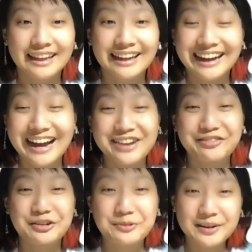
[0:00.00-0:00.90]
Hi,
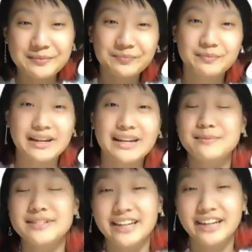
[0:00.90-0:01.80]
everyone. My name
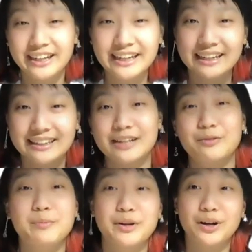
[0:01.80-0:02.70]
is Harriet, and I
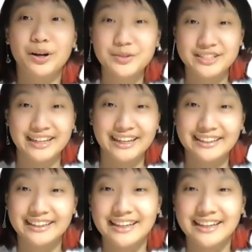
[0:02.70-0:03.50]
will be your host tonight.